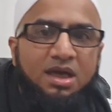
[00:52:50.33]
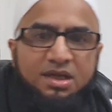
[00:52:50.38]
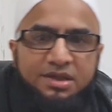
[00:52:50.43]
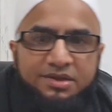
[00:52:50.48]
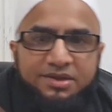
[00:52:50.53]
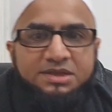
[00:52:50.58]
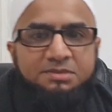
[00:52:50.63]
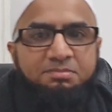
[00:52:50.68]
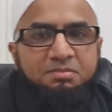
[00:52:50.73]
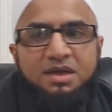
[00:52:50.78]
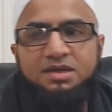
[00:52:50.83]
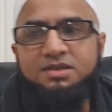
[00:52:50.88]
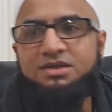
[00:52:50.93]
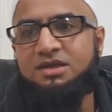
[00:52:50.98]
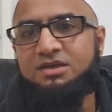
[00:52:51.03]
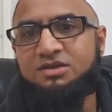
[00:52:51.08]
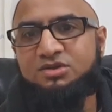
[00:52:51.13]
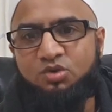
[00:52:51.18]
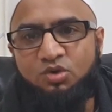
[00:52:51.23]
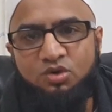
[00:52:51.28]
This person
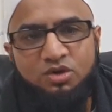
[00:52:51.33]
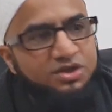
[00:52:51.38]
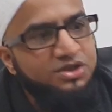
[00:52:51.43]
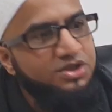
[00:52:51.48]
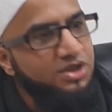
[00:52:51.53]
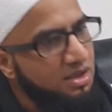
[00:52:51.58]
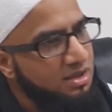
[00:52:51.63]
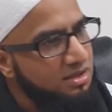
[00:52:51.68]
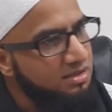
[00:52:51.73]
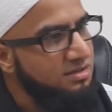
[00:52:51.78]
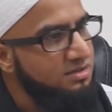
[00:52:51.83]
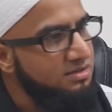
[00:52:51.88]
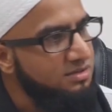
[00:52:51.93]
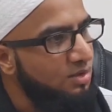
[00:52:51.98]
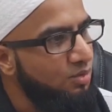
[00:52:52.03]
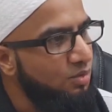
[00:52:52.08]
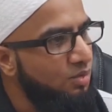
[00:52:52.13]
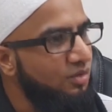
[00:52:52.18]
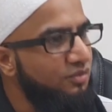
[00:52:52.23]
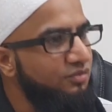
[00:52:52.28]
is called a sheikh in
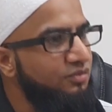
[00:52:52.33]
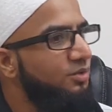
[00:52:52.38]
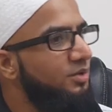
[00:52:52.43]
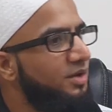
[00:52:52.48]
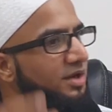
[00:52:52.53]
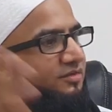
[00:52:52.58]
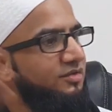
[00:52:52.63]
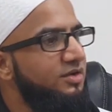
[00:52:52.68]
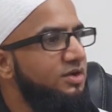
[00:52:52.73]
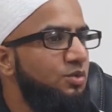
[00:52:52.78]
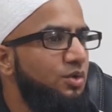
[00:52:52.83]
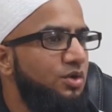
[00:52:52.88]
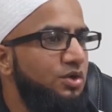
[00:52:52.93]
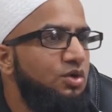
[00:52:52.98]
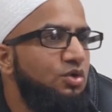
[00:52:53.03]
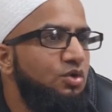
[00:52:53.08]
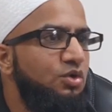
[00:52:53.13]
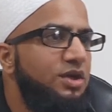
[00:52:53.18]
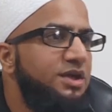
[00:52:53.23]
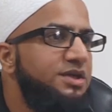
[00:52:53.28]
tasawwuf or whatever you want to
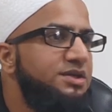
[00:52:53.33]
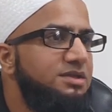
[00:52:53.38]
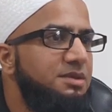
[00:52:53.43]
call it.